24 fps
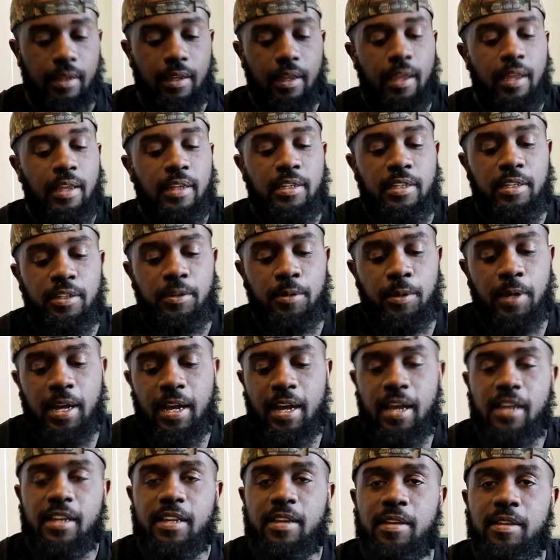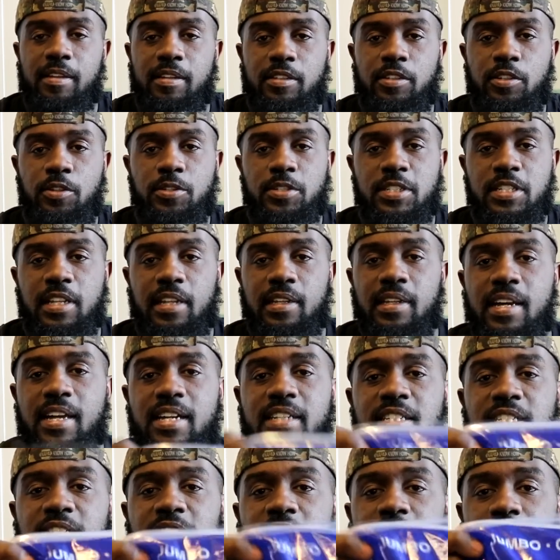And you can use the
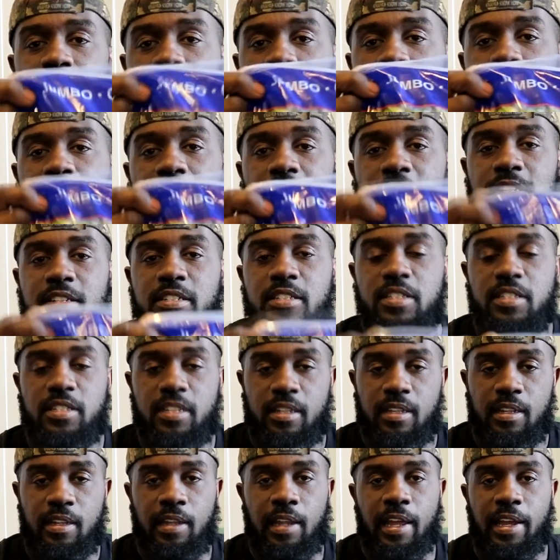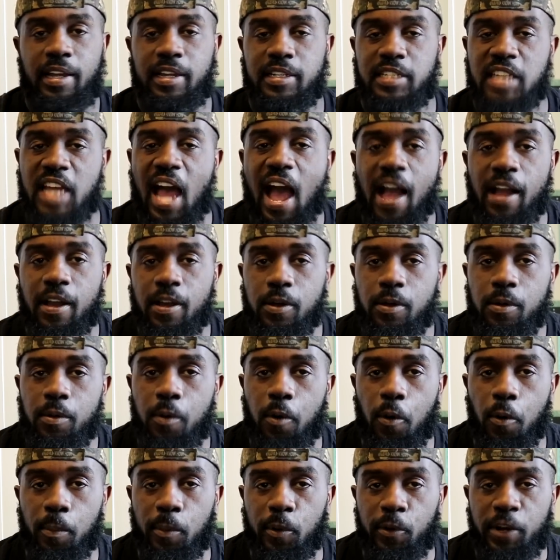lettuce here as like a taco
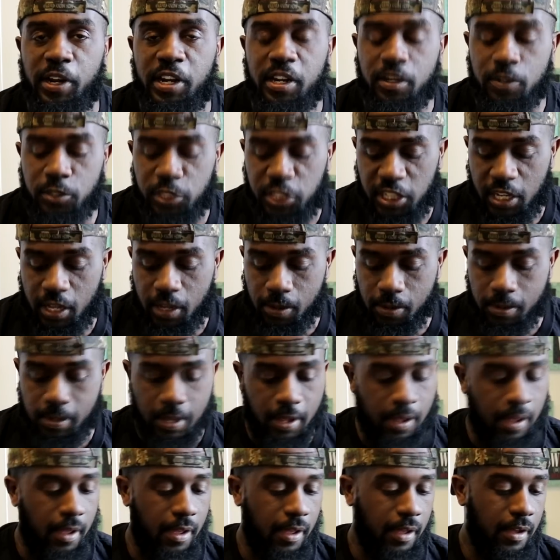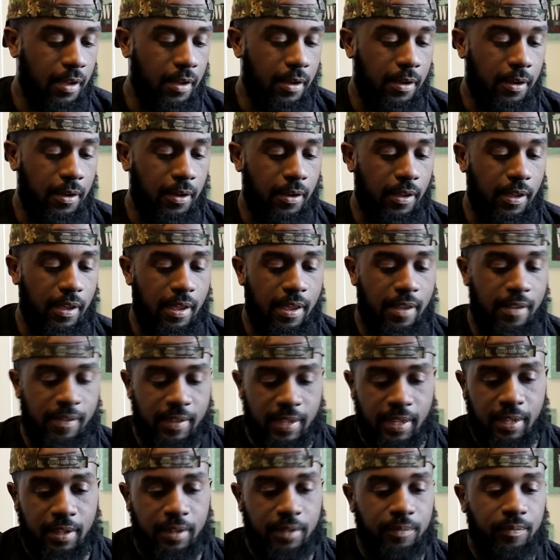or burrito shell. And
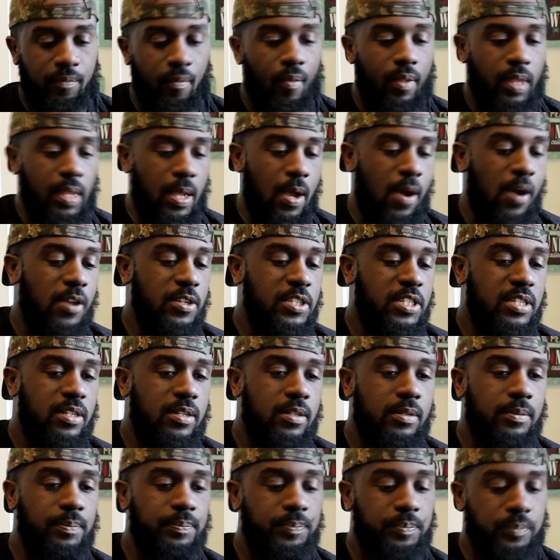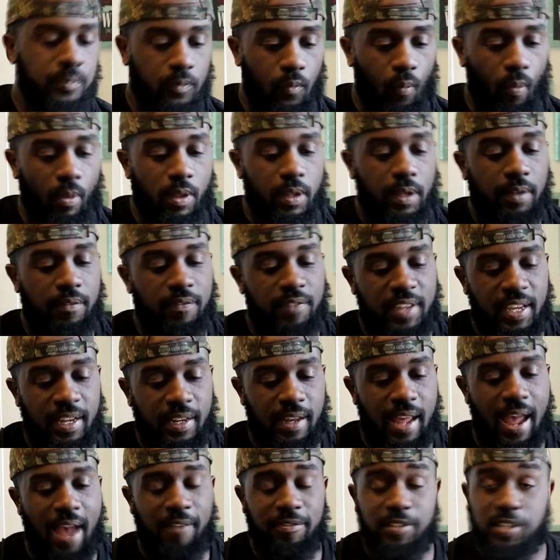then also,
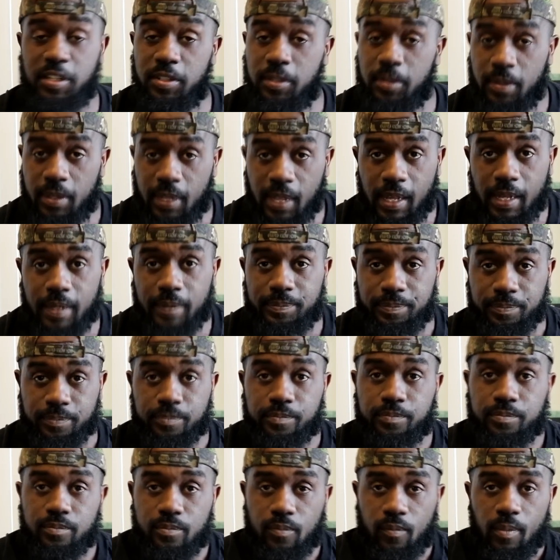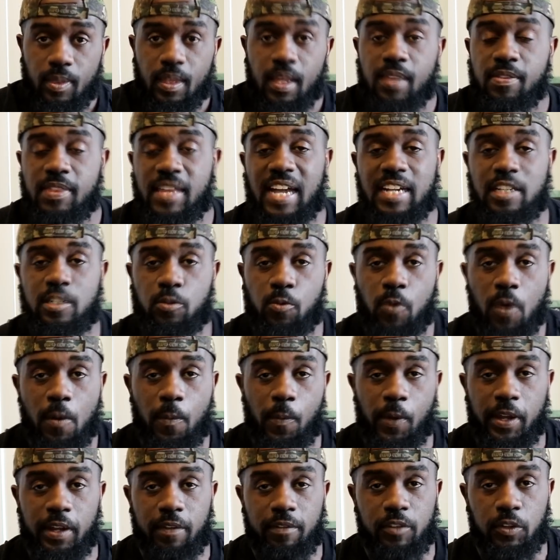after you do that, that's one
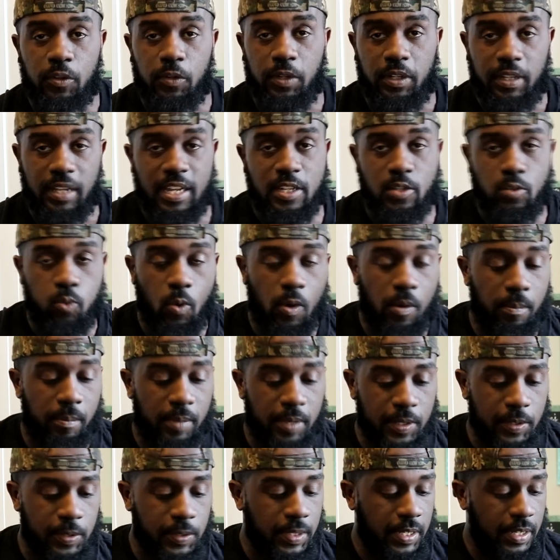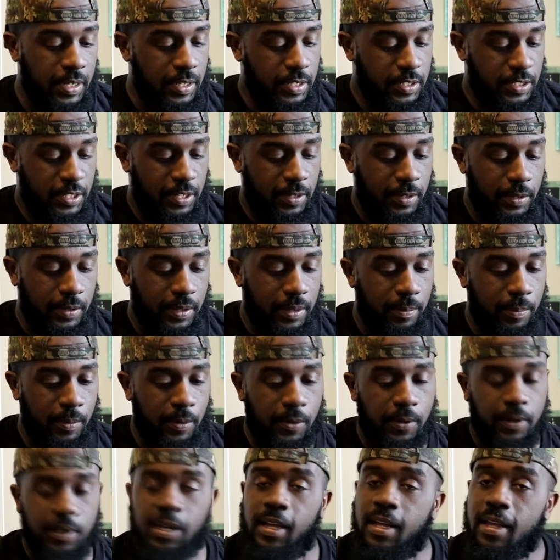way of doing it. That's one meal, so you don't get
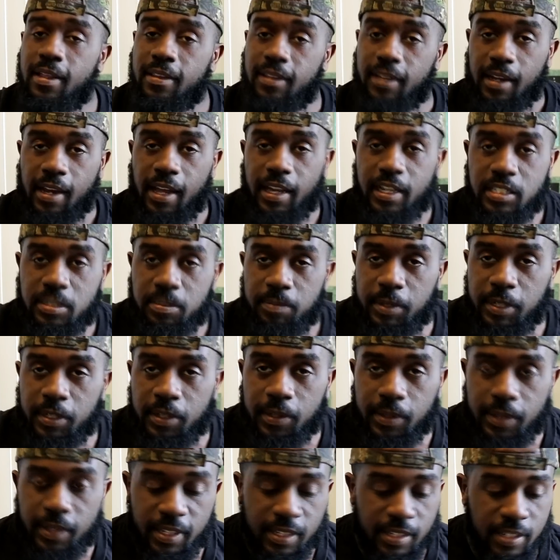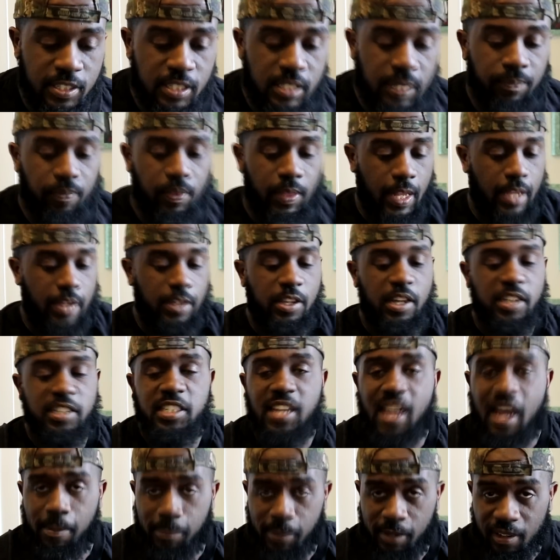bored. The next meal is you
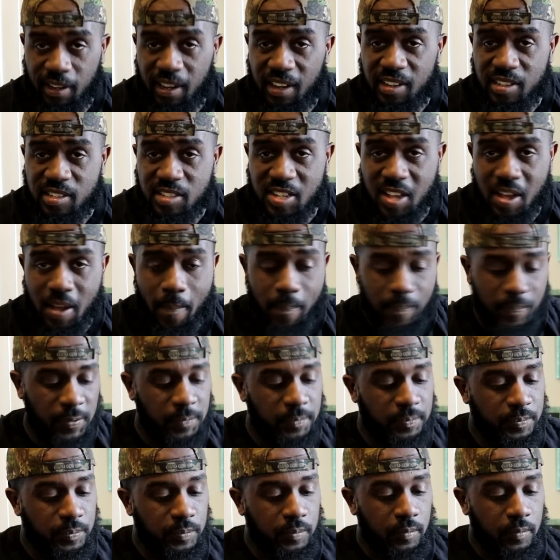chop your lettuce up.